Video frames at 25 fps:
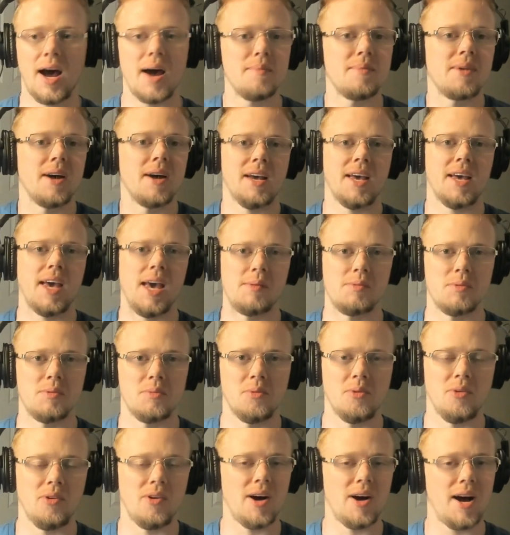not
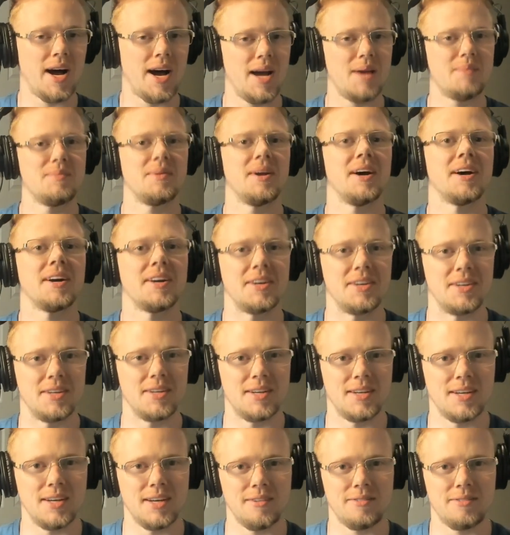capable, I'm not good
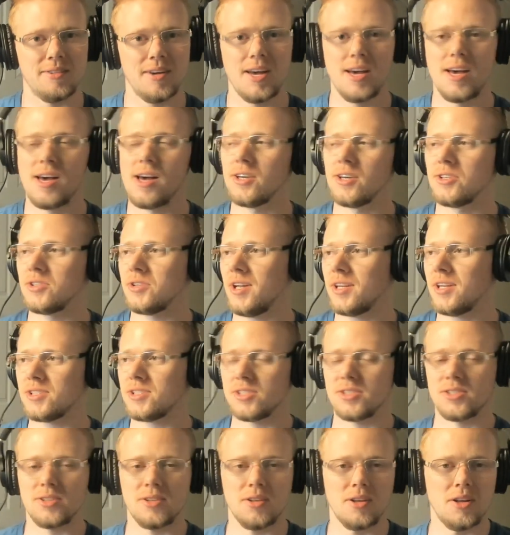enough. So that
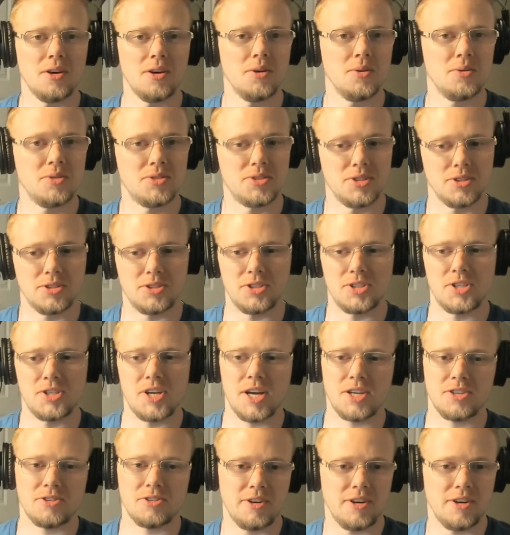slows your
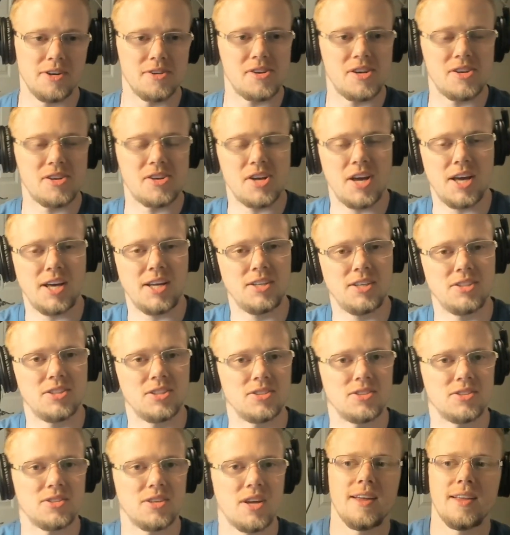trajectory or
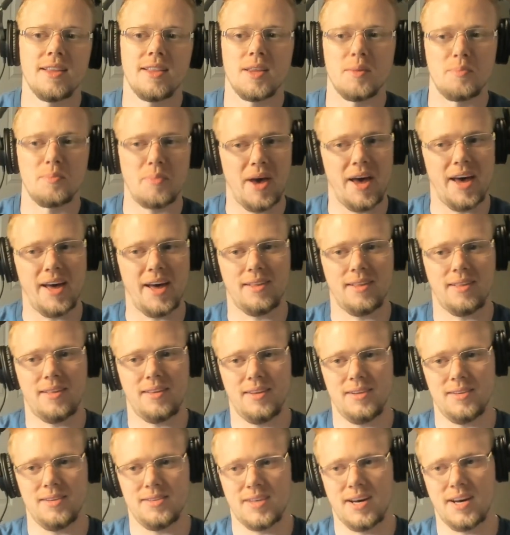changes the path
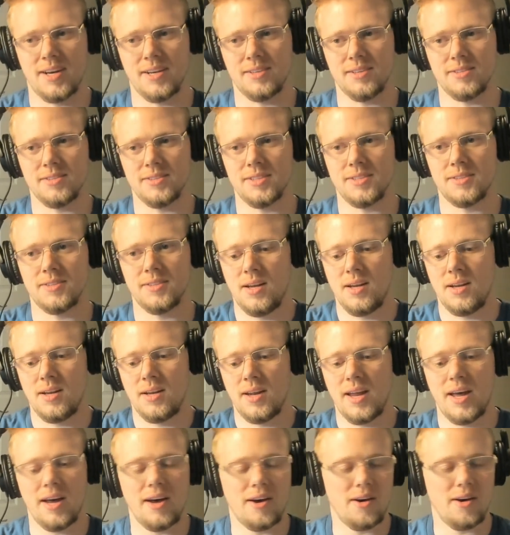entirely.
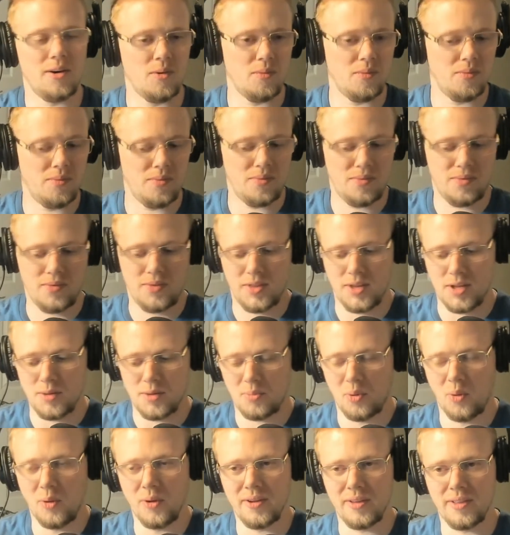Now, the
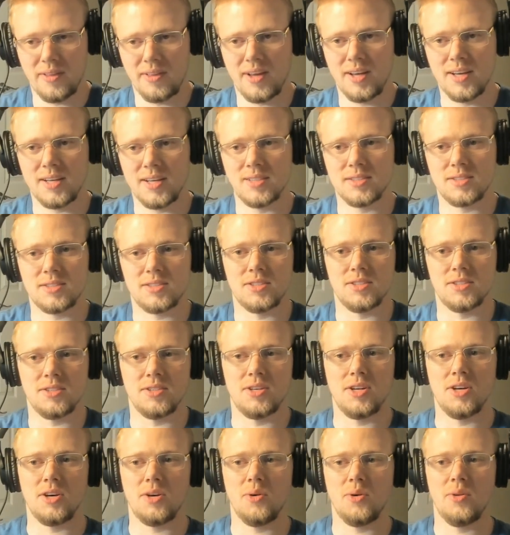important thing is to
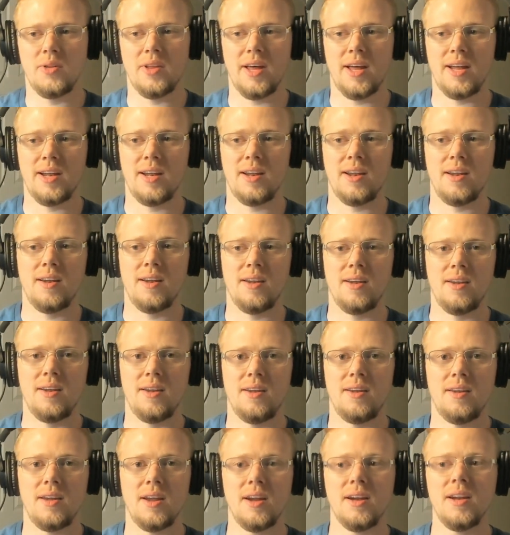know that
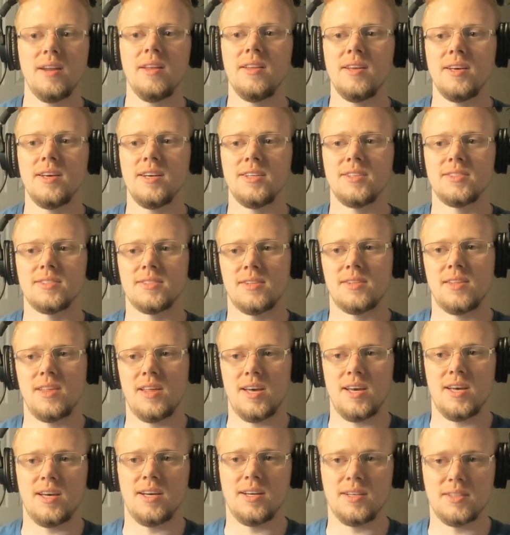none of these
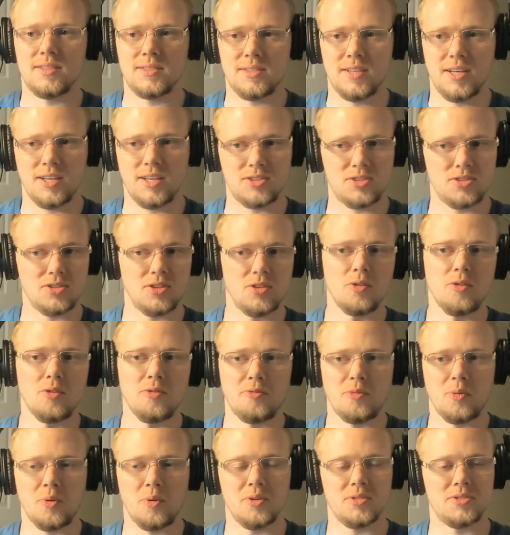things, external
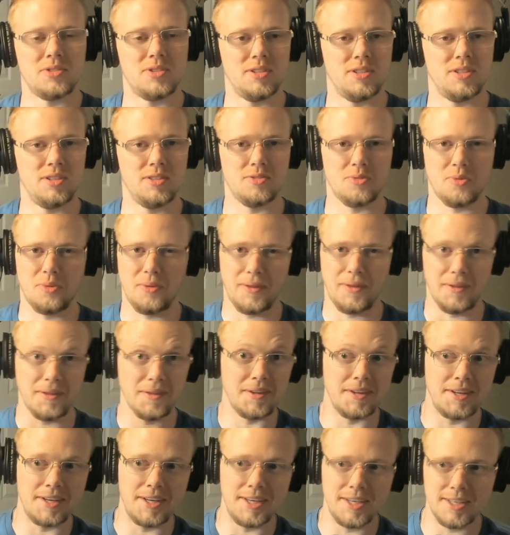forces or the
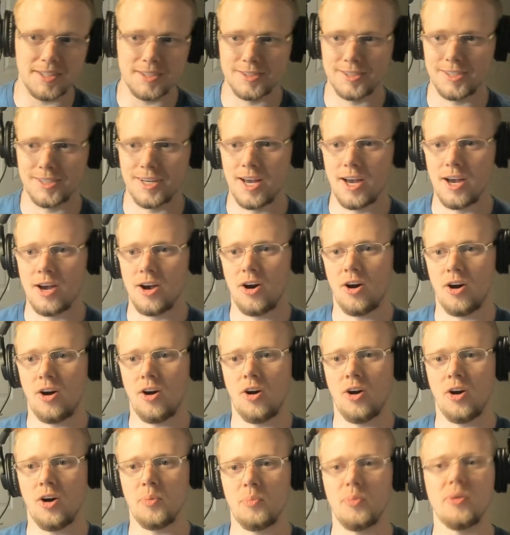leaks,
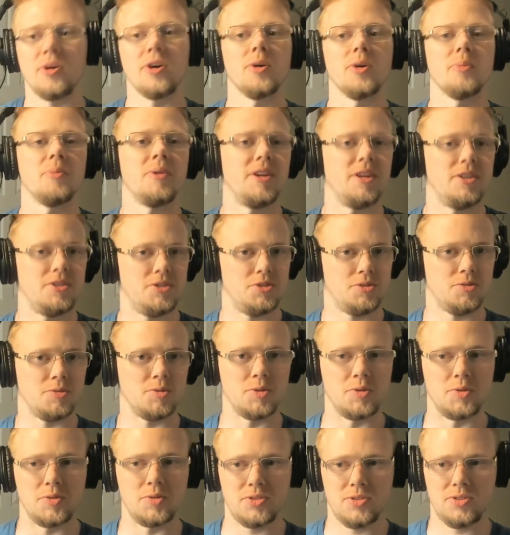are permanent
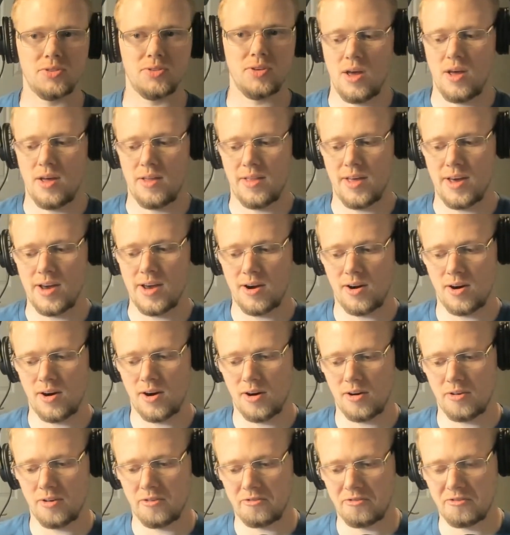truths. They
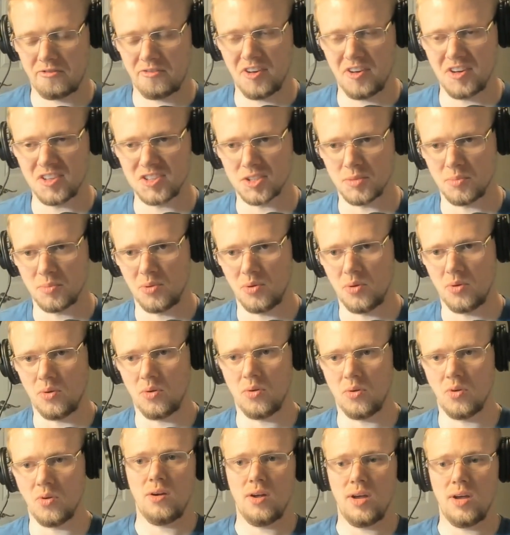are
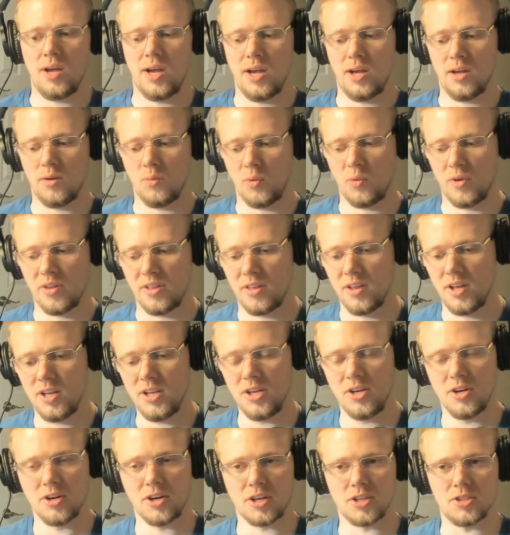fixable and within
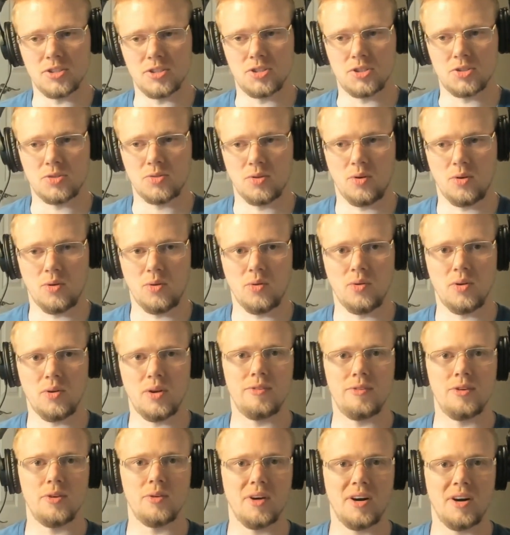your control
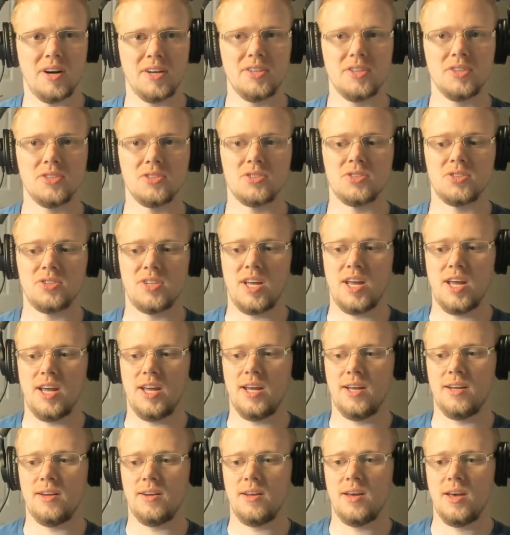if you
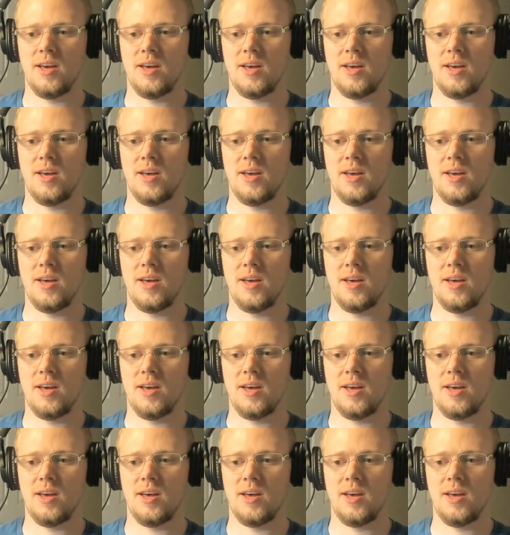understand